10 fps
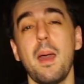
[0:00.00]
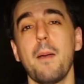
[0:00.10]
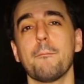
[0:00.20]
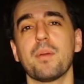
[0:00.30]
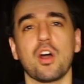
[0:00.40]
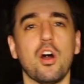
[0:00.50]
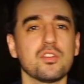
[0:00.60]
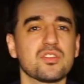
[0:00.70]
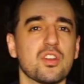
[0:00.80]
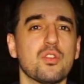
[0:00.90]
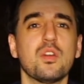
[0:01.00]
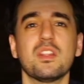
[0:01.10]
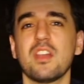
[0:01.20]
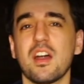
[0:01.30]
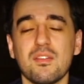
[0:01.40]
But also,
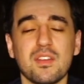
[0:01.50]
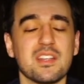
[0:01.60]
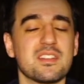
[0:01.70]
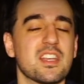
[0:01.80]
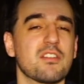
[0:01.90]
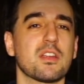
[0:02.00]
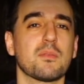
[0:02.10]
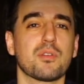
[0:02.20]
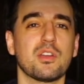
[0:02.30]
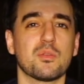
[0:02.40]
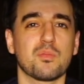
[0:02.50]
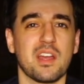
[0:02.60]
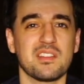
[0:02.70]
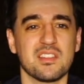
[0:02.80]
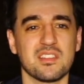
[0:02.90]
not even considering pre-owned
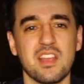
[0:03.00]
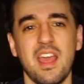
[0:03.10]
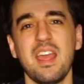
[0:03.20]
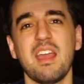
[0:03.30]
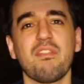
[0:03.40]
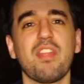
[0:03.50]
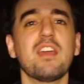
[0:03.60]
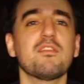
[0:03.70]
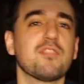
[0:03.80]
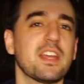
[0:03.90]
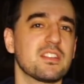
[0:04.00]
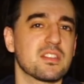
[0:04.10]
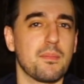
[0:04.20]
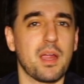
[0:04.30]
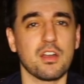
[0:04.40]
prices, if they inflate a
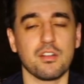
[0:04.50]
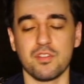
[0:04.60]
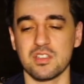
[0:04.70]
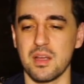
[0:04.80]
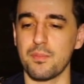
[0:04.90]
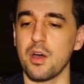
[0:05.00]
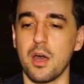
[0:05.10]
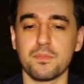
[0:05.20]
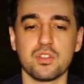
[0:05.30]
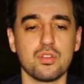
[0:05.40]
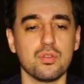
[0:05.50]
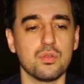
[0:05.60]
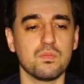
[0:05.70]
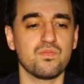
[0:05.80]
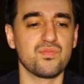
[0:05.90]
Submariner, for example, up
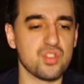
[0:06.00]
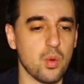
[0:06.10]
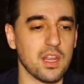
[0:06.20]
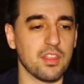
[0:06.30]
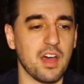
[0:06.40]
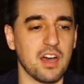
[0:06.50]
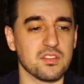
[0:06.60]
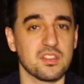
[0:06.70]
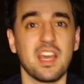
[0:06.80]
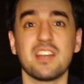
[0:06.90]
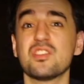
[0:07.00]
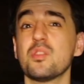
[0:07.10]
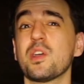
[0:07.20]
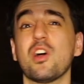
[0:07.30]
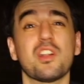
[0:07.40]
to 20,000, and
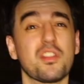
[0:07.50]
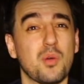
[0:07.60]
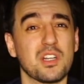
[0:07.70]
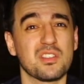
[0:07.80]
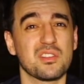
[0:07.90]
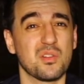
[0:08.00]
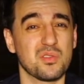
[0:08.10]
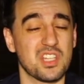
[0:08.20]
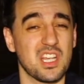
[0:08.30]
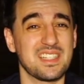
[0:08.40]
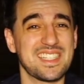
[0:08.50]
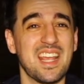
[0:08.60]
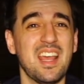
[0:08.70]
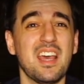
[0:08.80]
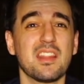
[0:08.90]
assuming all other watches don't change,
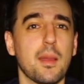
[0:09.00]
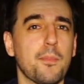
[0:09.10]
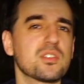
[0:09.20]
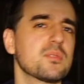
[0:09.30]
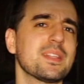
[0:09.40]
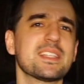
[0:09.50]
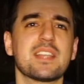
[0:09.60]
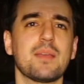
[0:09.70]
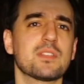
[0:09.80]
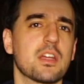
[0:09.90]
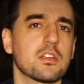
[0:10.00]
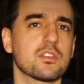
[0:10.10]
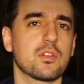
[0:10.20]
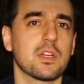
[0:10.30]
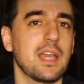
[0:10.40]
that puts them in the same
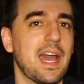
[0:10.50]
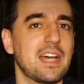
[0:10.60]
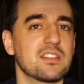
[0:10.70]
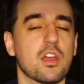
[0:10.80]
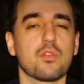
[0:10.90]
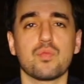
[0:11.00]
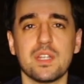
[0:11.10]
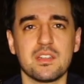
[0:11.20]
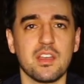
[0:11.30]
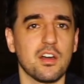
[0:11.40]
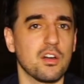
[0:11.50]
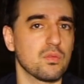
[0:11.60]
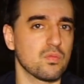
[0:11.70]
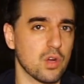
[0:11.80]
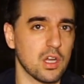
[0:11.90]
territory as a retail
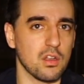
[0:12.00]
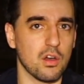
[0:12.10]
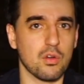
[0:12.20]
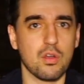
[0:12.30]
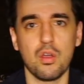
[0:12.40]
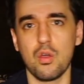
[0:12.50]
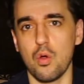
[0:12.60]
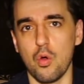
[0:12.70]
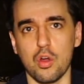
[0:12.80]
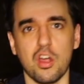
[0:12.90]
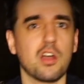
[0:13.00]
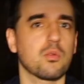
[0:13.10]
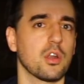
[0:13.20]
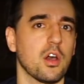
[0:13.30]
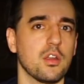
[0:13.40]
Royal Oak or
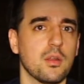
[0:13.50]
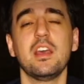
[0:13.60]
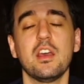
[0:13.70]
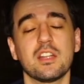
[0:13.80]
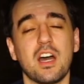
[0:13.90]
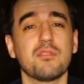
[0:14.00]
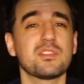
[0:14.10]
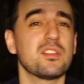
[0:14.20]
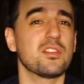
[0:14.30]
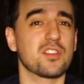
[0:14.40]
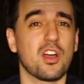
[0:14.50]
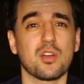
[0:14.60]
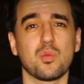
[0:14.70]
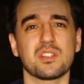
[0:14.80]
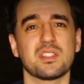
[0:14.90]
Aquanaut. Now, obviously, those are
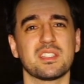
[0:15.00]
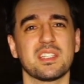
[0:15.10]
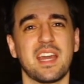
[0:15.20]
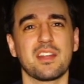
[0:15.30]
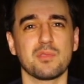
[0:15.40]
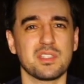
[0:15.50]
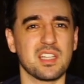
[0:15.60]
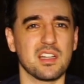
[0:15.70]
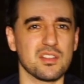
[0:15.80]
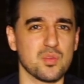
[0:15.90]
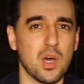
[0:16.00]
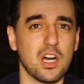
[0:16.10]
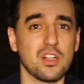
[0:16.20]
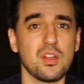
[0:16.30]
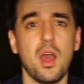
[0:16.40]
hard watches to get at retail as
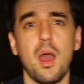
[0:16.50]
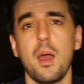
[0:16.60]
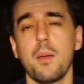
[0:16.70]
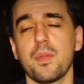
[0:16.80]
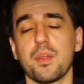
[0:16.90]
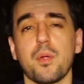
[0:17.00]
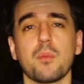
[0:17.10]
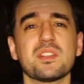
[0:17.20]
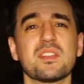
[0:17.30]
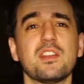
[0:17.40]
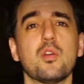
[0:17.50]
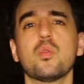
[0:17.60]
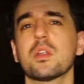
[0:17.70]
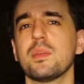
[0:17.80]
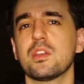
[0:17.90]
well, but the problem is they don't
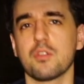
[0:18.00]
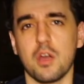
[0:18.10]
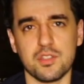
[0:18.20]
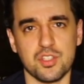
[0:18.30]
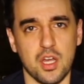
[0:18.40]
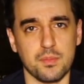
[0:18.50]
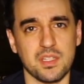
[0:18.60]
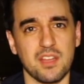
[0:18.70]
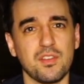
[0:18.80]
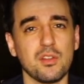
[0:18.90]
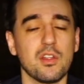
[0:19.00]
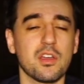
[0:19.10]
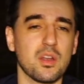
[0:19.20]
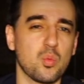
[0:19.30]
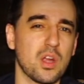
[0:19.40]
want to be cross-shopped. If you look
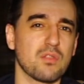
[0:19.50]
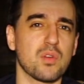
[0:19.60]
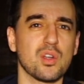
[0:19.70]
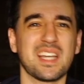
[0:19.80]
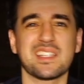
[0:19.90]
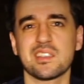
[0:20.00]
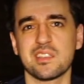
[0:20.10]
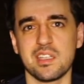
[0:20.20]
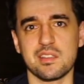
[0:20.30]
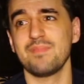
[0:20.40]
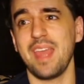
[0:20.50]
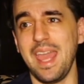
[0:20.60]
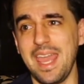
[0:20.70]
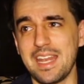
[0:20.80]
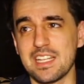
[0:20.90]
at where Rolex sits
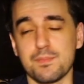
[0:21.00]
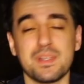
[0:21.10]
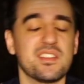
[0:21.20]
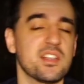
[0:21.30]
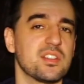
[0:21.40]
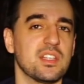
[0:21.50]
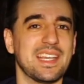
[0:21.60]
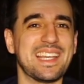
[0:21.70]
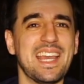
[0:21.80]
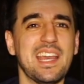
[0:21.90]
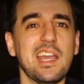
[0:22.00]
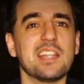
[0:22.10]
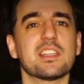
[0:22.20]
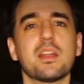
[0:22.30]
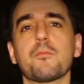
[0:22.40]
in its positioning
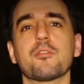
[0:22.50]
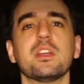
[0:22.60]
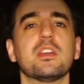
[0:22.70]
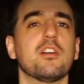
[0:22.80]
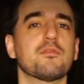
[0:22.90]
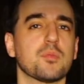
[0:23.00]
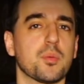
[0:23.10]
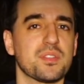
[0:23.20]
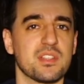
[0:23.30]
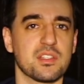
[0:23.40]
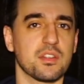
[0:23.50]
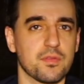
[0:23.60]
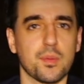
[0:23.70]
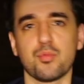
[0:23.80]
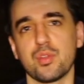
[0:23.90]
it's in a pretty comfortable position
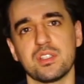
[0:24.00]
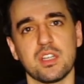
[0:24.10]
from a retail